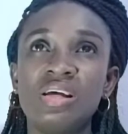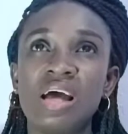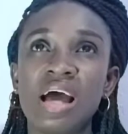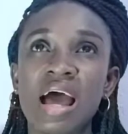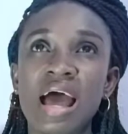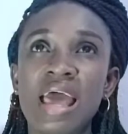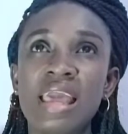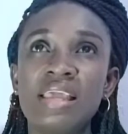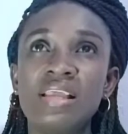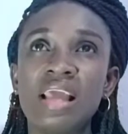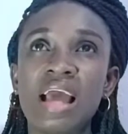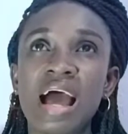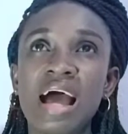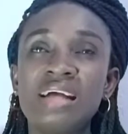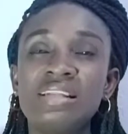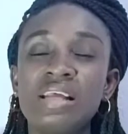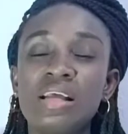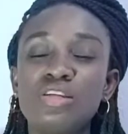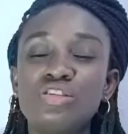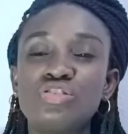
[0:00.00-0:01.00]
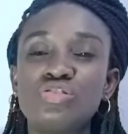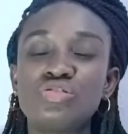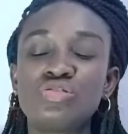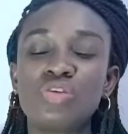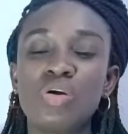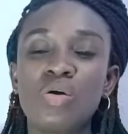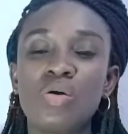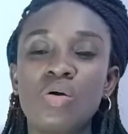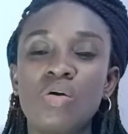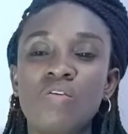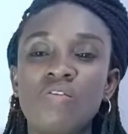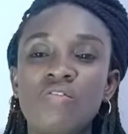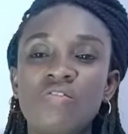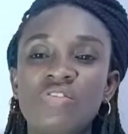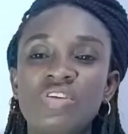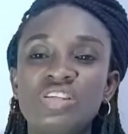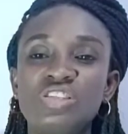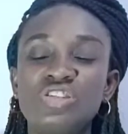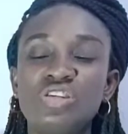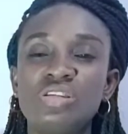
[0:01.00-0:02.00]
I had a strong
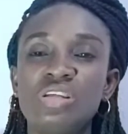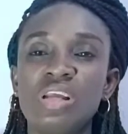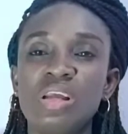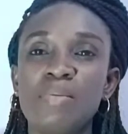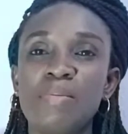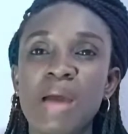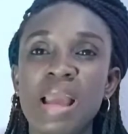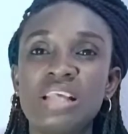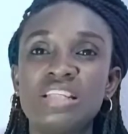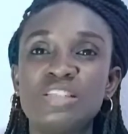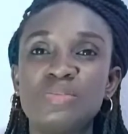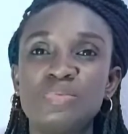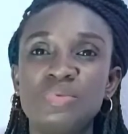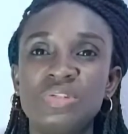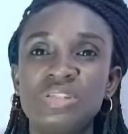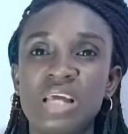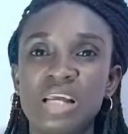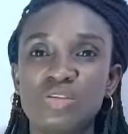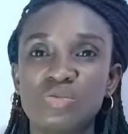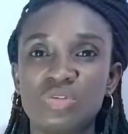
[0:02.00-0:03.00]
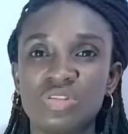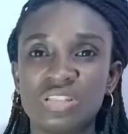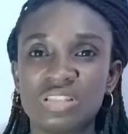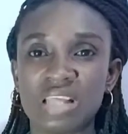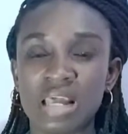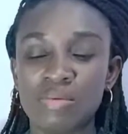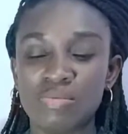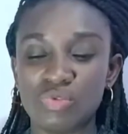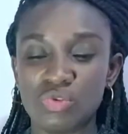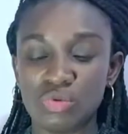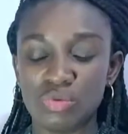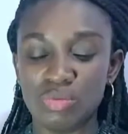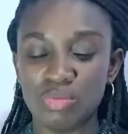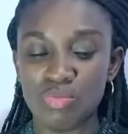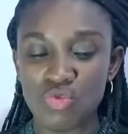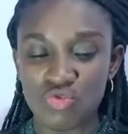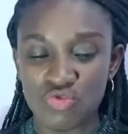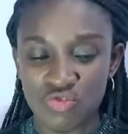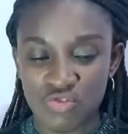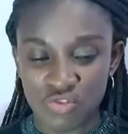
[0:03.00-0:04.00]
conviction in my spirit that it was time to
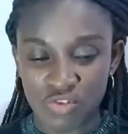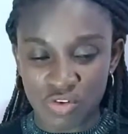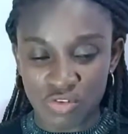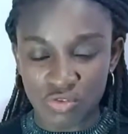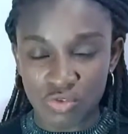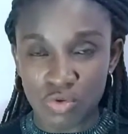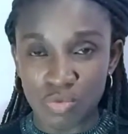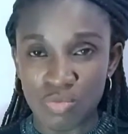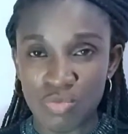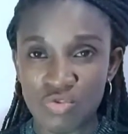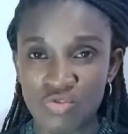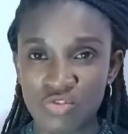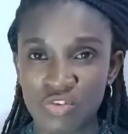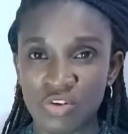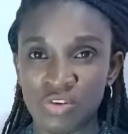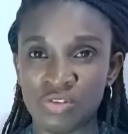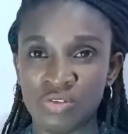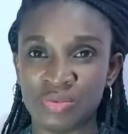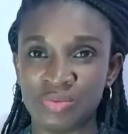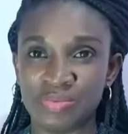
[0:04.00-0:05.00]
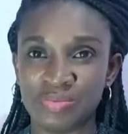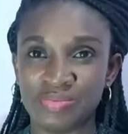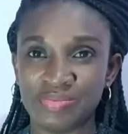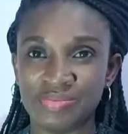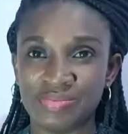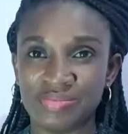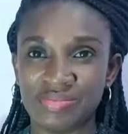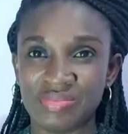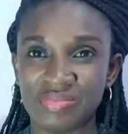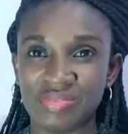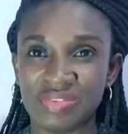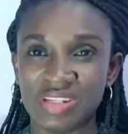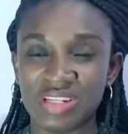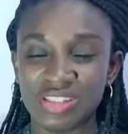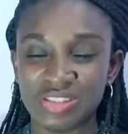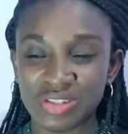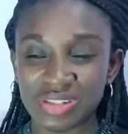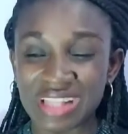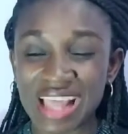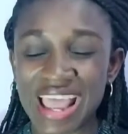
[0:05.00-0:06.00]
move on. In
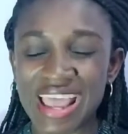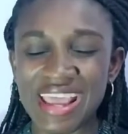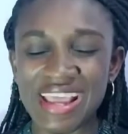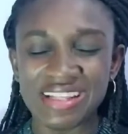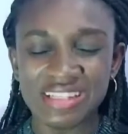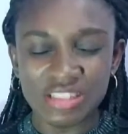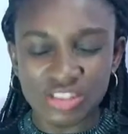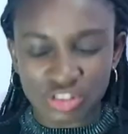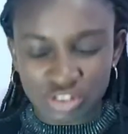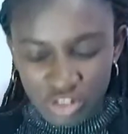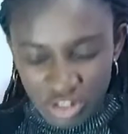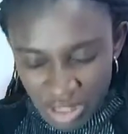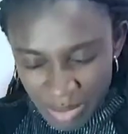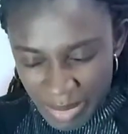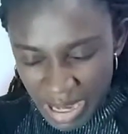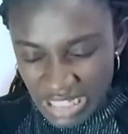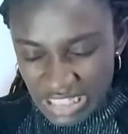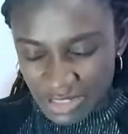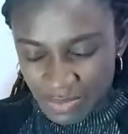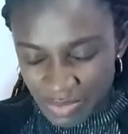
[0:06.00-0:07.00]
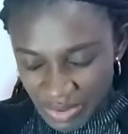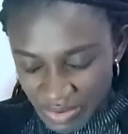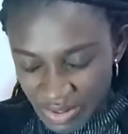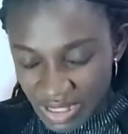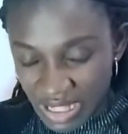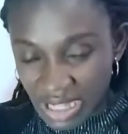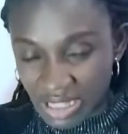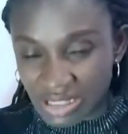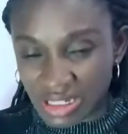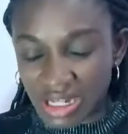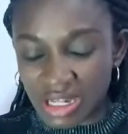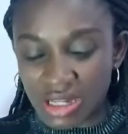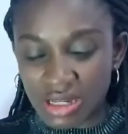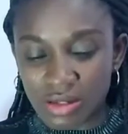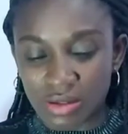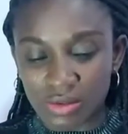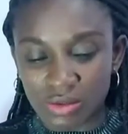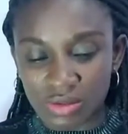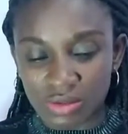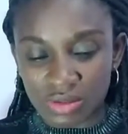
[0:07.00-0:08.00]
short, I heard it strong in my spirit
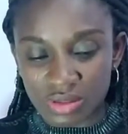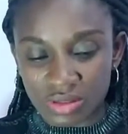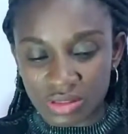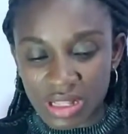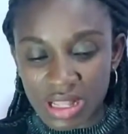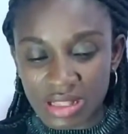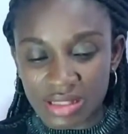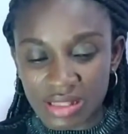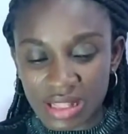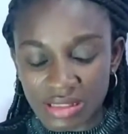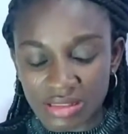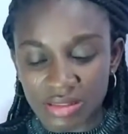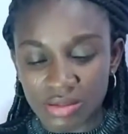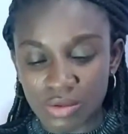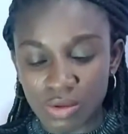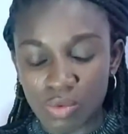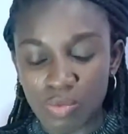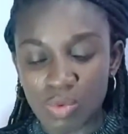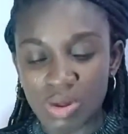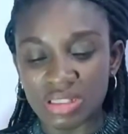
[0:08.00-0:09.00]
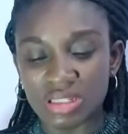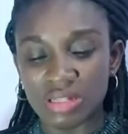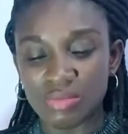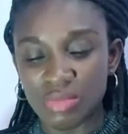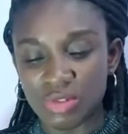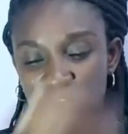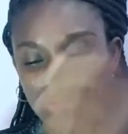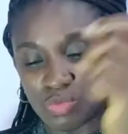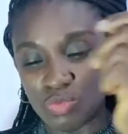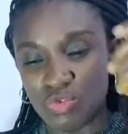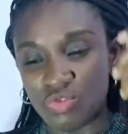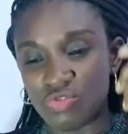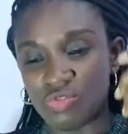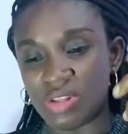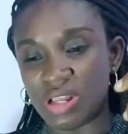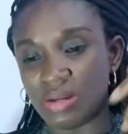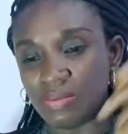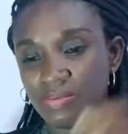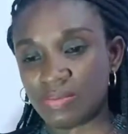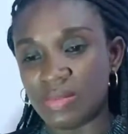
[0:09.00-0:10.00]
that the Lord wanted me to move
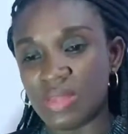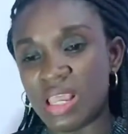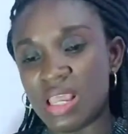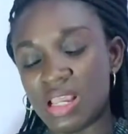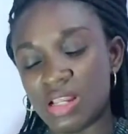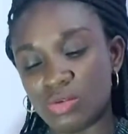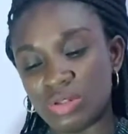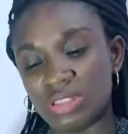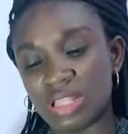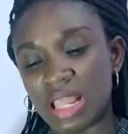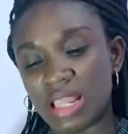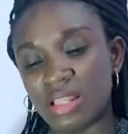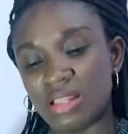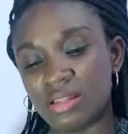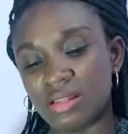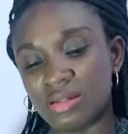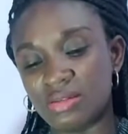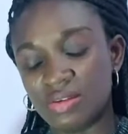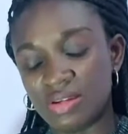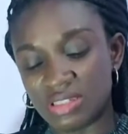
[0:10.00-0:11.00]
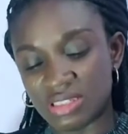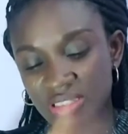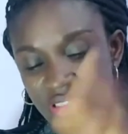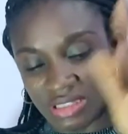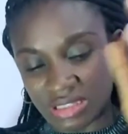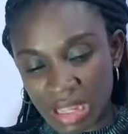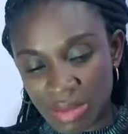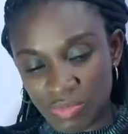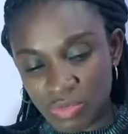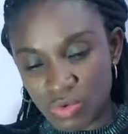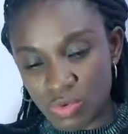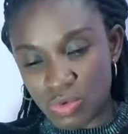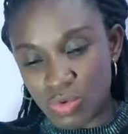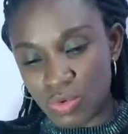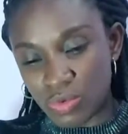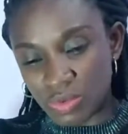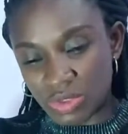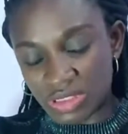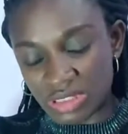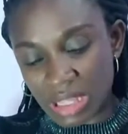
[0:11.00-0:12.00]
now. It was like, Grace, it's time to
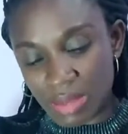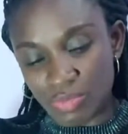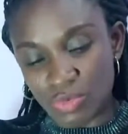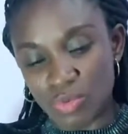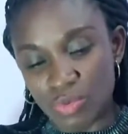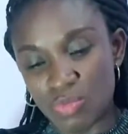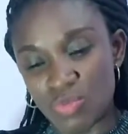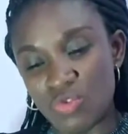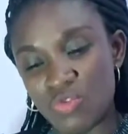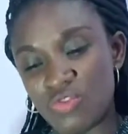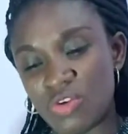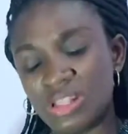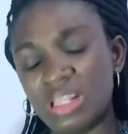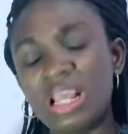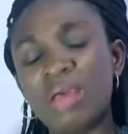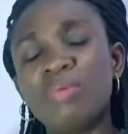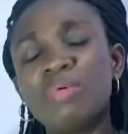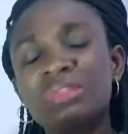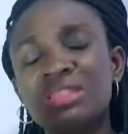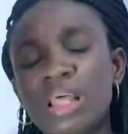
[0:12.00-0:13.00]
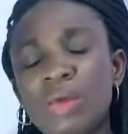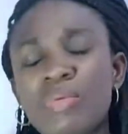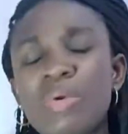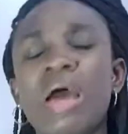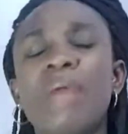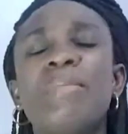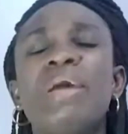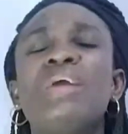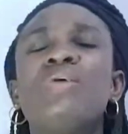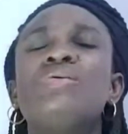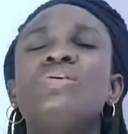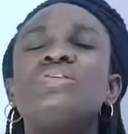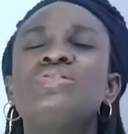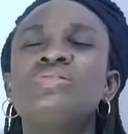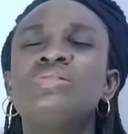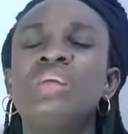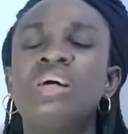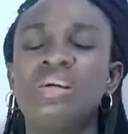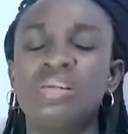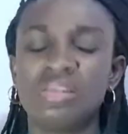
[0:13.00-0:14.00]
go. It's time to move on. And I was like, where am I going to
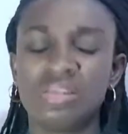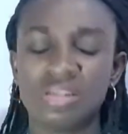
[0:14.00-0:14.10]
now?